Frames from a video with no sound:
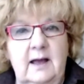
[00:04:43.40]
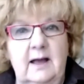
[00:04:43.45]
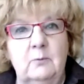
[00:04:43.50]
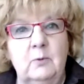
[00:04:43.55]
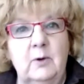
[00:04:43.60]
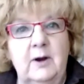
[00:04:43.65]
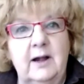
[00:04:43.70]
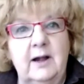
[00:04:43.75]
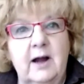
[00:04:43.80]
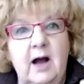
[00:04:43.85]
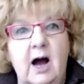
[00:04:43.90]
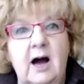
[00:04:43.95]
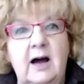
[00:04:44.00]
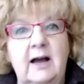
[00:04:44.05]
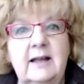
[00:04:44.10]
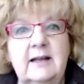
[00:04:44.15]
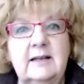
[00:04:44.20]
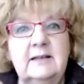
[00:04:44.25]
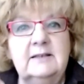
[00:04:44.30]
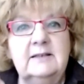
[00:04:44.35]
And when an
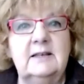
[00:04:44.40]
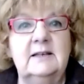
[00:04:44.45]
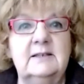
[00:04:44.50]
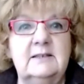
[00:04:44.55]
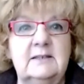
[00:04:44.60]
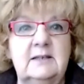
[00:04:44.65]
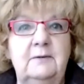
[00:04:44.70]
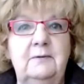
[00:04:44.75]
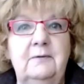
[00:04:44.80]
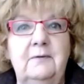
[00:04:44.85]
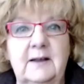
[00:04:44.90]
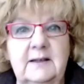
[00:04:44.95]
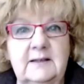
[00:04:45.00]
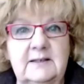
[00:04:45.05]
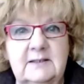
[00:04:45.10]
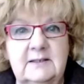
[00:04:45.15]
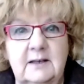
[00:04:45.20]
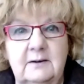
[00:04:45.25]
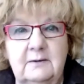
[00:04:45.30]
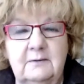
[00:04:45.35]
audience is
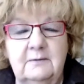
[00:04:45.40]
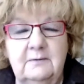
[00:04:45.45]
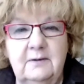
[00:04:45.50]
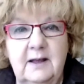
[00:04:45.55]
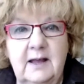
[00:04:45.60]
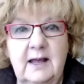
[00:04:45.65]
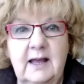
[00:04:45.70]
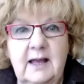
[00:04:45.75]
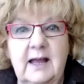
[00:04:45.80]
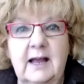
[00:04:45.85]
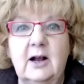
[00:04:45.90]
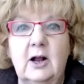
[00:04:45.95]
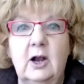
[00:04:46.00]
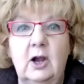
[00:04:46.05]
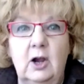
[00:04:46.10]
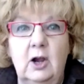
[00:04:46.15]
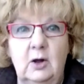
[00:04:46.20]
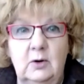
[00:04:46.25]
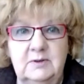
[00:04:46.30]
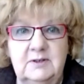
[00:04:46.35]
defensive, it
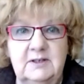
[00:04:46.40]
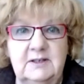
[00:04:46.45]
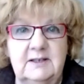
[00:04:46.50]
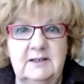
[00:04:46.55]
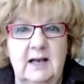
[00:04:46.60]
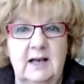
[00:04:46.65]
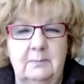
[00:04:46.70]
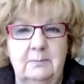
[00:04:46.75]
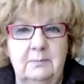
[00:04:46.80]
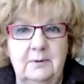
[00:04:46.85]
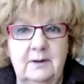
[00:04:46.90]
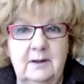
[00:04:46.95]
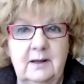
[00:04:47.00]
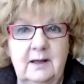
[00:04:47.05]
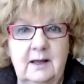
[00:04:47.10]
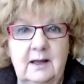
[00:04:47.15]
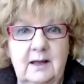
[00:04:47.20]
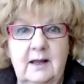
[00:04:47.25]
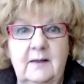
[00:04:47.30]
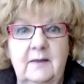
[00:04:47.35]
closes up.
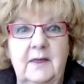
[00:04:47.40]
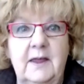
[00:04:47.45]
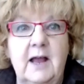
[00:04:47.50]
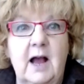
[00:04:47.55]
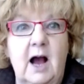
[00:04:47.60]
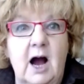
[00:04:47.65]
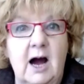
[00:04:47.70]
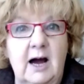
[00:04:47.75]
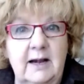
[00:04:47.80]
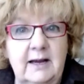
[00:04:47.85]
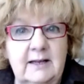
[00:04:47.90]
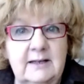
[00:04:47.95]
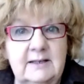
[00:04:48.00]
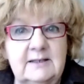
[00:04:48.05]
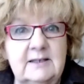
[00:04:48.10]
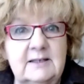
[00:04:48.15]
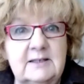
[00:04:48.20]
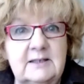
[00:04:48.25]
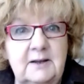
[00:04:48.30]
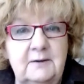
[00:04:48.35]
The
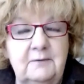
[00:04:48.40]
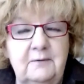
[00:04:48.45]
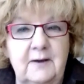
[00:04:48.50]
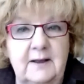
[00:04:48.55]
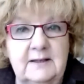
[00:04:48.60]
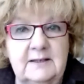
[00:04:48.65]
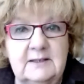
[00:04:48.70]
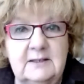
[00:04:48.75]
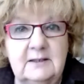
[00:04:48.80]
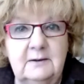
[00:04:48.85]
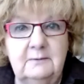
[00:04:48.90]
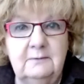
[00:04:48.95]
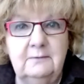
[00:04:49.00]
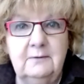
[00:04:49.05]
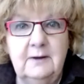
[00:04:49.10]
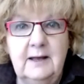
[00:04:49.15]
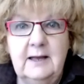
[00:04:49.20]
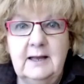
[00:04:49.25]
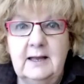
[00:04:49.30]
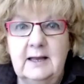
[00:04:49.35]
audience is
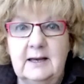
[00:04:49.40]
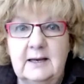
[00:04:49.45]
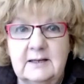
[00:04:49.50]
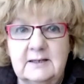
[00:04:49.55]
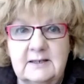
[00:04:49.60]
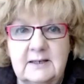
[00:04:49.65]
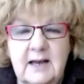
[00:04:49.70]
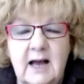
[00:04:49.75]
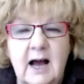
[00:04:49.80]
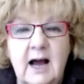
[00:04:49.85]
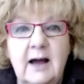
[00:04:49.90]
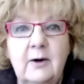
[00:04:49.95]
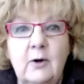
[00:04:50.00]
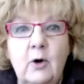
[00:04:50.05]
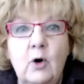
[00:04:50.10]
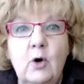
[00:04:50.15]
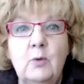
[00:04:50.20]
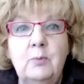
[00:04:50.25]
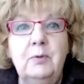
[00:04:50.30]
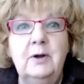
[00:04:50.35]
defensive. It is not
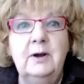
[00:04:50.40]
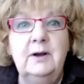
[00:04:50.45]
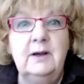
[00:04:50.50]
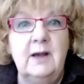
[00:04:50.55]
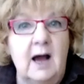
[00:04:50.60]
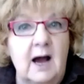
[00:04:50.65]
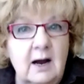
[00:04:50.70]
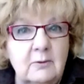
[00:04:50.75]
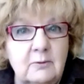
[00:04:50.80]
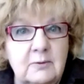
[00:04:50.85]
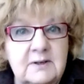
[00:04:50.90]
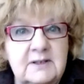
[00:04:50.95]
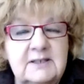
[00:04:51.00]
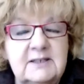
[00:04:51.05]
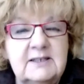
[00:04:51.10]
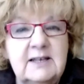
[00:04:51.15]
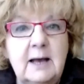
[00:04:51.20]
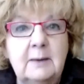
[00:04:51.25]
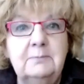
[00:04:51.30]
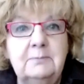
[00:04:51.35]
open, not
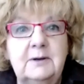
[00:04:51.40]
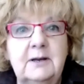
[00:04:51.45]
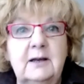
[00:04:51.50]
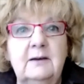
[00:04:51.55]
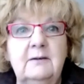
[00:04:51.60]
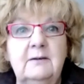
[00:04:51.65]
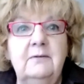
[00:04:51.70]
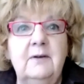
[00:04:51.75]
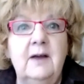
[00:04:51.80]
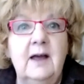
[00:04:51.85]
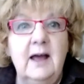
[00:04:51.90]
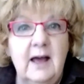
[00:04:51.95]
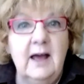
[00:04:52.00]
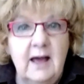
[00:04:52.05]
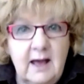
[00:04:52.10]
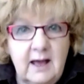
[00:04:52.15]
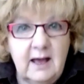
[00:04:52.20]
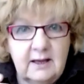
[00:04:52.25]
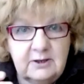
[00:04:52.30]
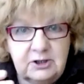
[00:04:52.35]
receptive.
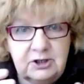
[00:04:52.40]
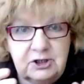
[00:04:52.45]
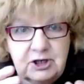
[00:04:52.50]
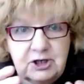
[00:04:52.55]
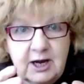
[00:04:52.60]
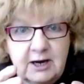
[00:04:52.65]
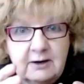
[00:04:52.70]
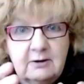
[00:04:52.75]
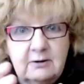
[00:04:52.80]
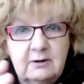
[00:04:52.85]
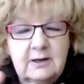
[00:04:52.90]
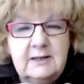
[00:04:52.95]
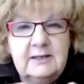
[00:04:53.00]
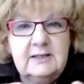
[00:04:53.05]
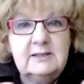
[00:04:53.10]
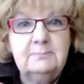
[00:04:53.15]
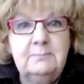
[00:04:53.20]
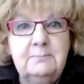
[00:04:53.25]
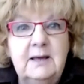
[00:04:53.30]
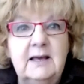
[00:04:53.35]
Generally
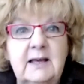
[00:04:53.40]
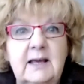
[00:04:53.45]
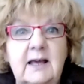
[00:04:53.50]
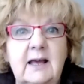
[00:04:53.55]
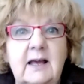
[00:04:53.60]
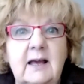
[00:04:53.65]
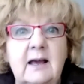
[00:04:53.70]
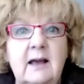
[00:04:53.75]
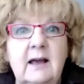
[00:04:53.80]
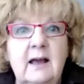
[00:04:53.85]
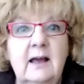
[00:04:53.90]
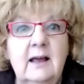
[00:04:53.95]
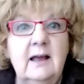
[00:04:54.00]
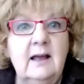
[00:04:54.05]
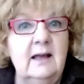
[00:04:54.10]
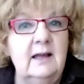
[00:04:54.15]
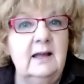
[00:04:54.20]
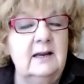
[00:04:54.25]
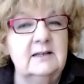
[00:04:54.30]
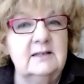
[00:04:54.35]
speaking,
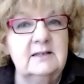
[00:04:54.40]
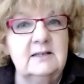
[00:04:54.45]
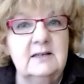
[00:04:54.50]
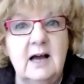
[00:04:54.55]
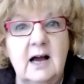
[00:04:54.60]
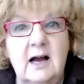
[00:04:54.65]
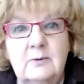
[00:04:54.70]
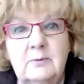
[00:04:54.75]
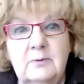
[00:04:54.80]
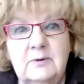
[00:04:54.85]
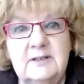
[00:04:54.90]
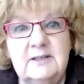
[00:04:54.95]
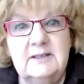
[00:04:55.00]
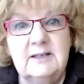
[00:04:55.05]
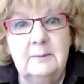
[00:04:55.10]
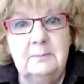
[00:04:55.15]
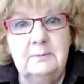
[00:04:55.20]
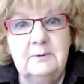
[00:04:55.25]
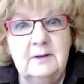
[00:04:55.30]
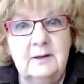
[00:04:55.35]
it is not
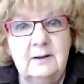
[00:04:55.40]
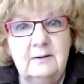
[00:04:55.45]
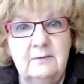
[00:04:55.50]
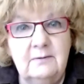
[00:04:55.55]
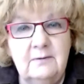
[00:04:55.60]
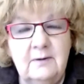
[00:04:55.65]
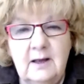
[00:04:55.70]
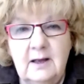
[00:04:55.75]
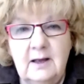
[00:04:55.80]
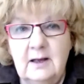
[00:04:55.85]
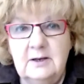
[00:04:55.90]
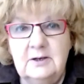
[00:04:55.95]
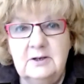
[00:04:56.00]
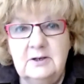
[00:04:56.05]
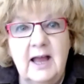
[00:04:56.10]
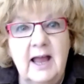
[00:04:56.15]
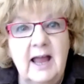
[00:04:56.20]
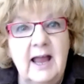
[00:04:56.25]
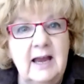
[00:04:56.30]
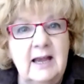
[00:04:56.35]
receptive
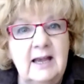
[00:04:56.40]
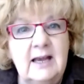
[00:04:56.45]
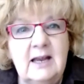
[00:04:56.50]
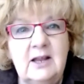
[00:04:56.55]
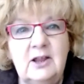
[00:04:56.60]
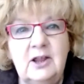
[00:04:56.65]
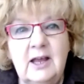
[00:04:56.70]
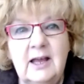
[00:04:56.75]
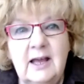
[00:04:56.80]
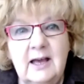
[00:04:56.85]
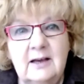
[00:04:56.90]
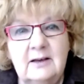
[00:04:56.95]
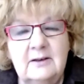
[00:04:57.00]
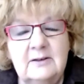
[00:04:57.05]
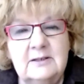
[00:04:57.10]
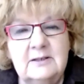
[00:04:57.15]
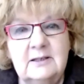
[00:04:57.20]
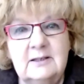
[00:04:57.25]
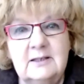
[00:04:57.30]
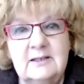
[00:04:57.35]
to anything
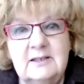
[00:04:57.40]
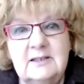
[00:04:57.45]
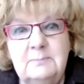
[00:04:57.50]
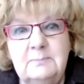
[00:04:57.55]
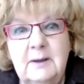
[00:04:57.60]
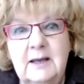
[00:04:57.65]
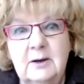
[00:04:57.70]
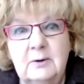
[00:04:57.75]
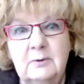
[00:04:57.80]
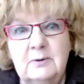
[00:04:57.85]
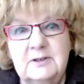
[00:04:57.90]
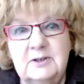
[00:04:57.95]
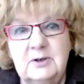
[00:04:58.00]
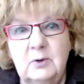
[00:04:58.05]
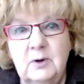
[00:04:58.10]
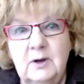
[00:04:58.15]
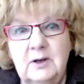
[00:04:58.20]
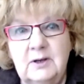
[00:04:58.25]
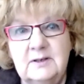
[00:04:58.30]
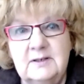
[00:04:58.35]
else that the speaker is
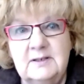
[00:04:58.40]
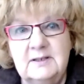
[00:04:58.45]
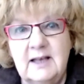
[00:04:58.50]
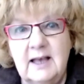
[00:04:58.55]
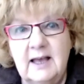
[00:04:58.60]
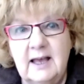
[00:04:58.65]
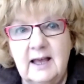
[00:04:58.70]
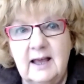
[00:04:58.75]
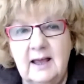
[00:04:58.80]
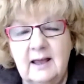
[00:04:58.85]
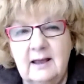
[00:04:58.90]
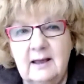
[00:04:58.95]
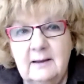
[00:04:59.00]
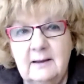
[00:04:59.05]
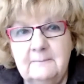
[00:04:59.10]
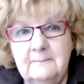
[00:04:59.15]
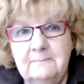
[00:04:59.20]
going to say.